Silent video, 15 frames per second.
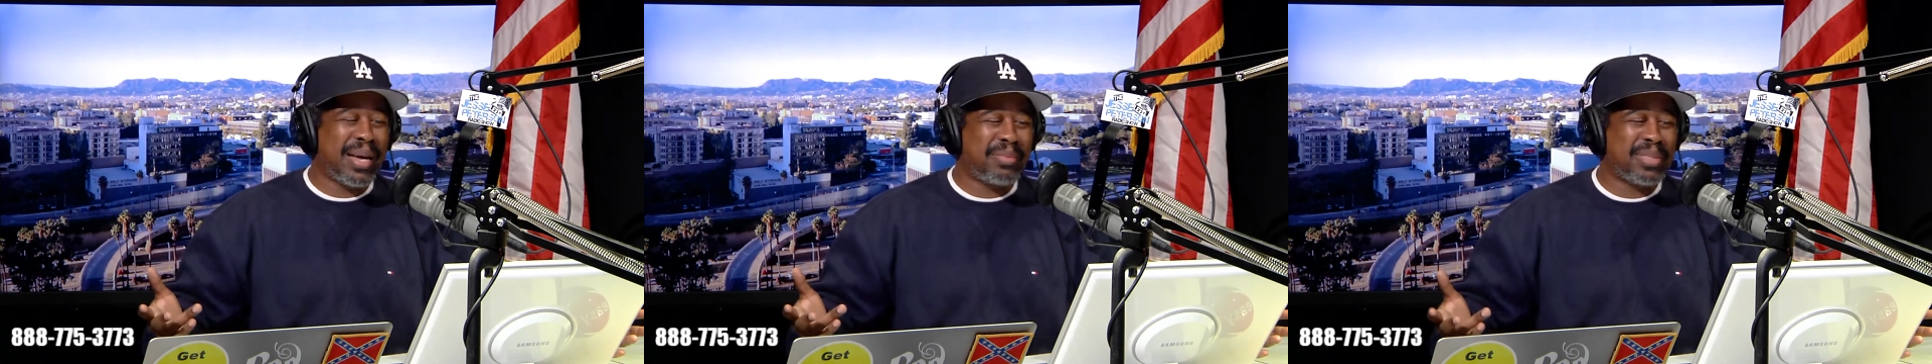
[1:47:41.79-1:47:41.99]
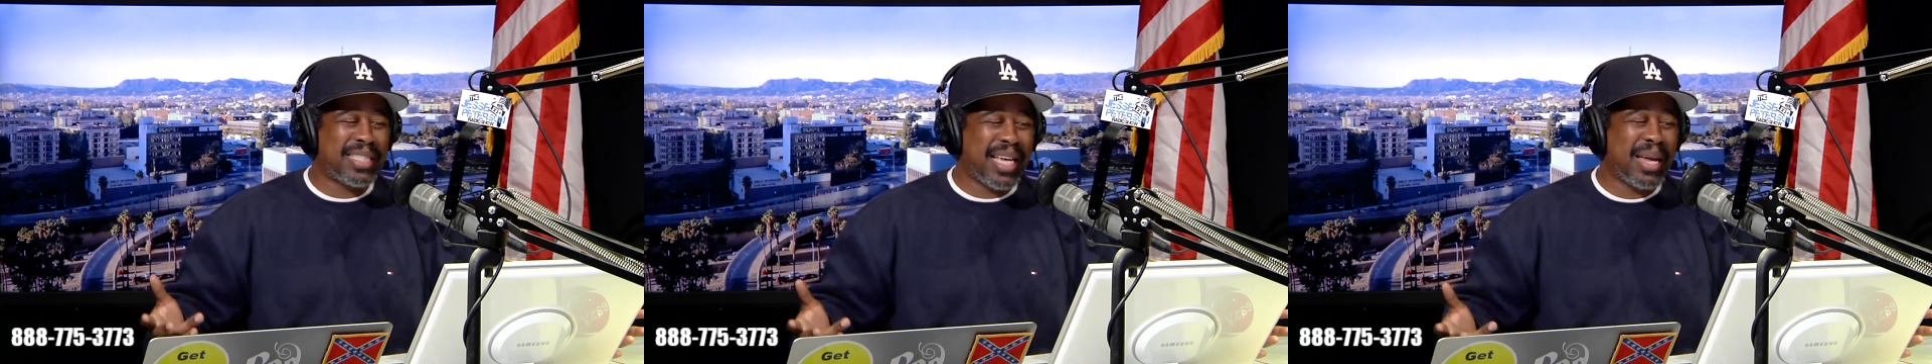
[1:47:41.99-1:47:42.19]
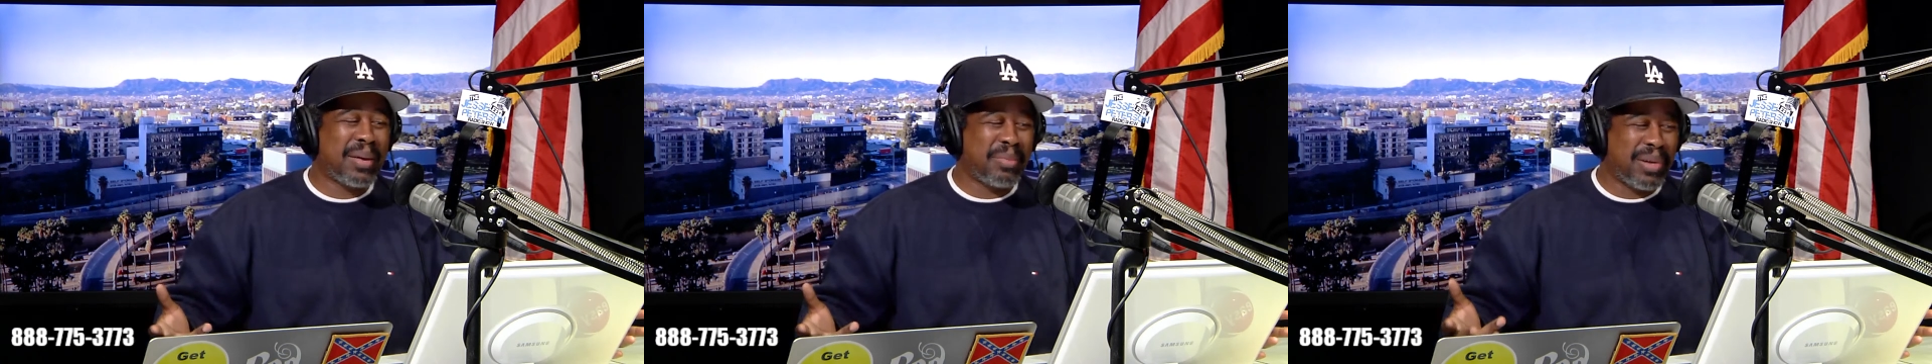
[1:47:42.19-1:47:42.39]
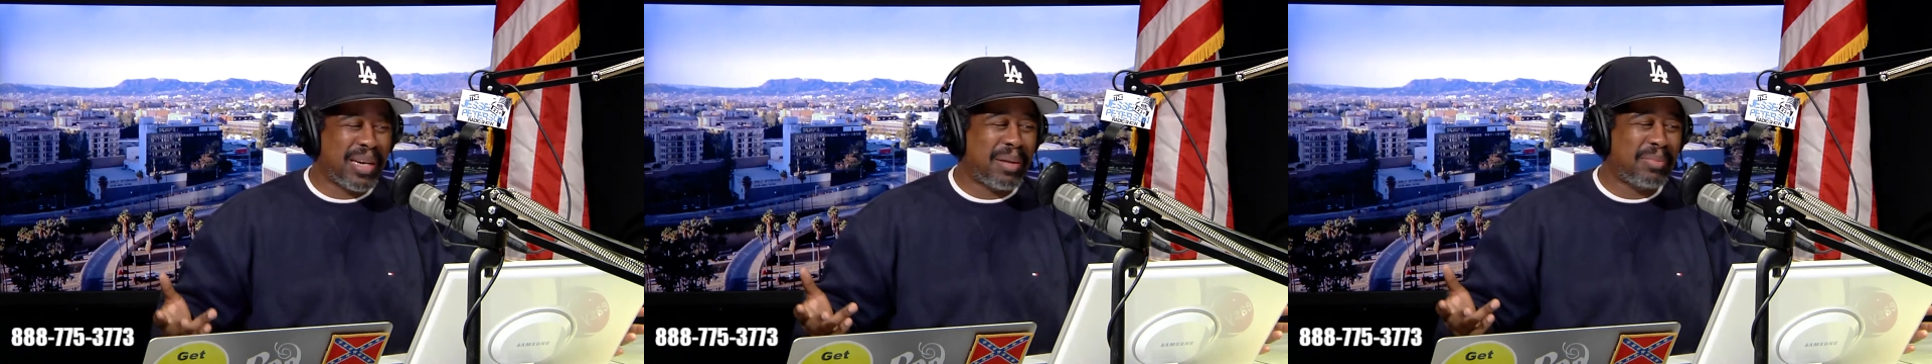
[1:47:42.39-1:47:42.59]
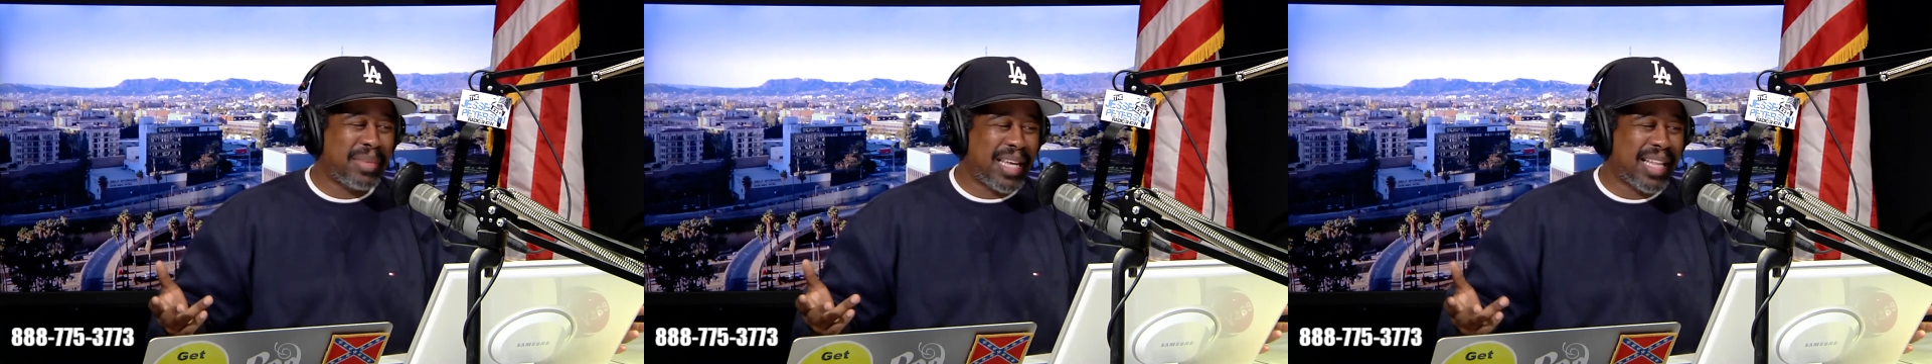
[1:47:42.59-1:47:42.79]
I'm saying, but
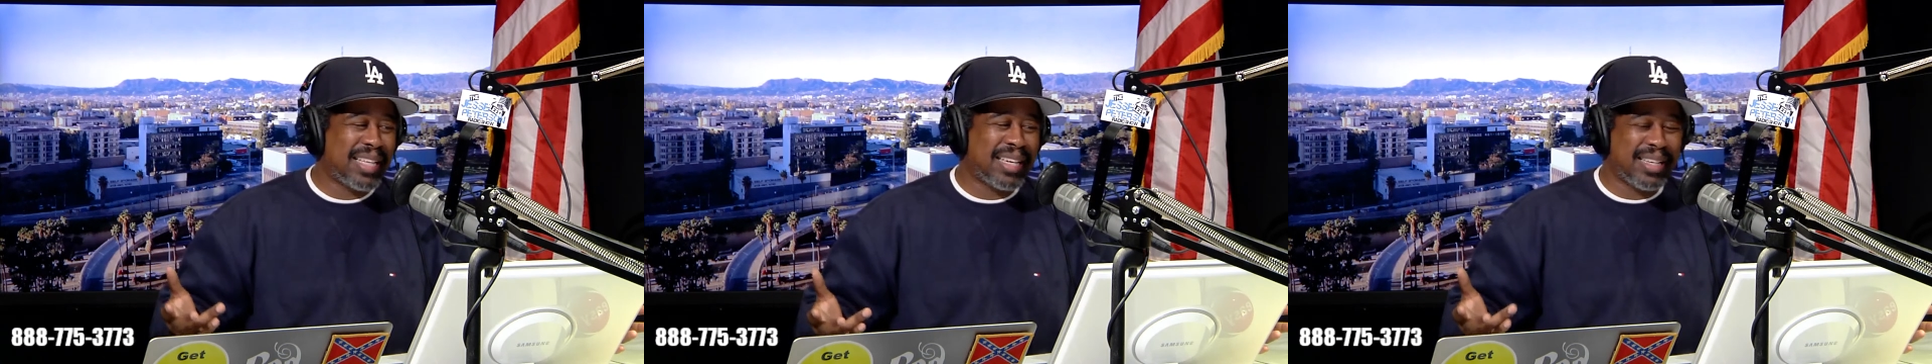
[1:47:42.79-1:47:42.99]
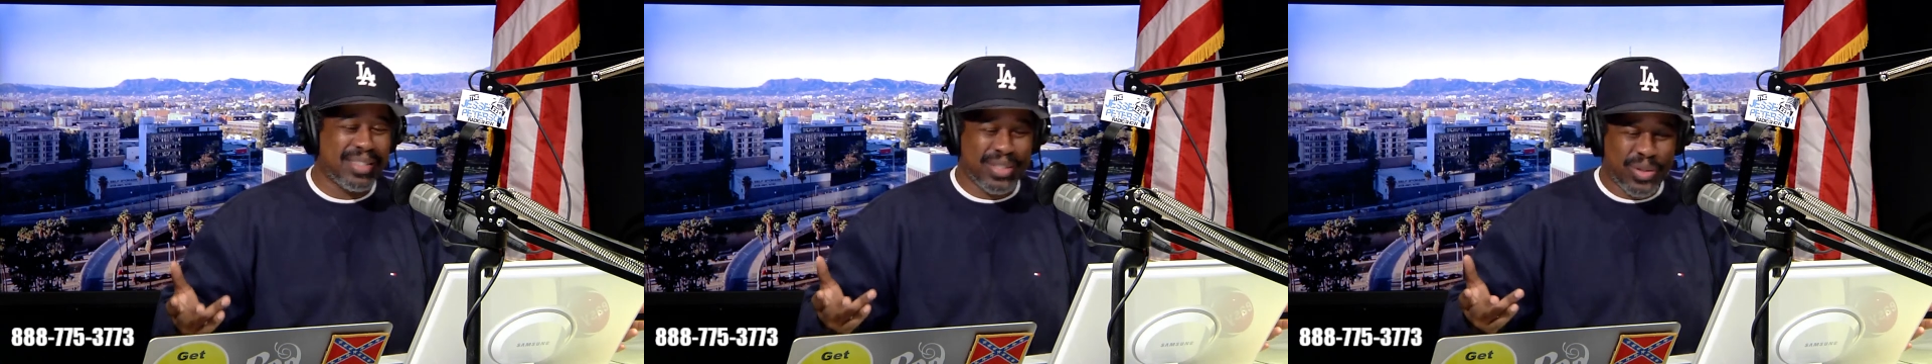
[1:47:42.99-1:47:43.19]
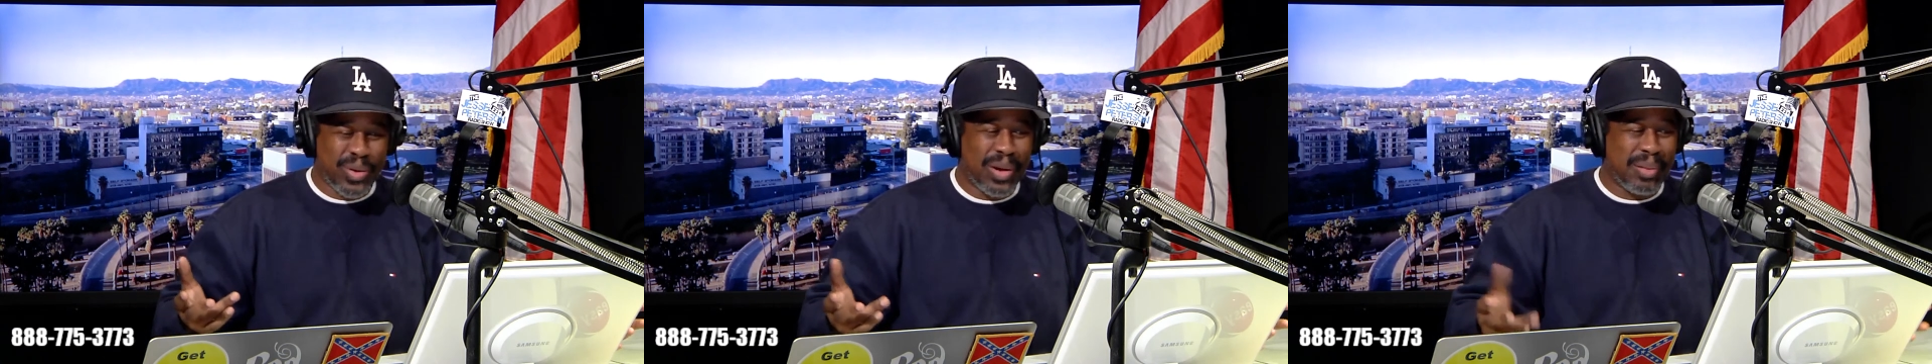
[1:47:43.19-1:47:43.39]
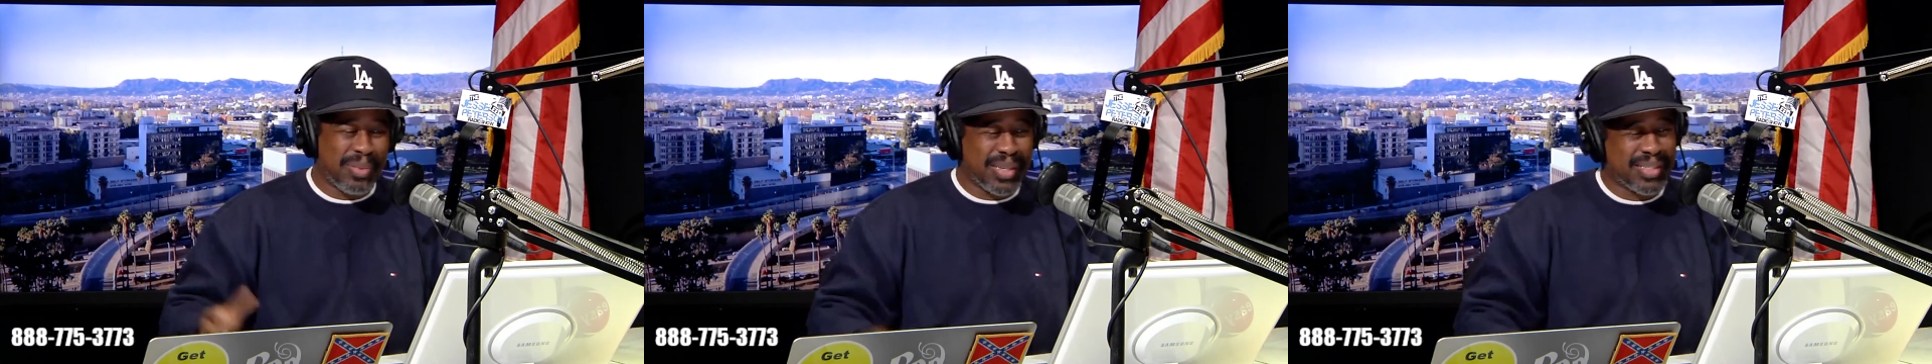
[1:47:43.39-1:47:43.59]
I'm yelling and screaming.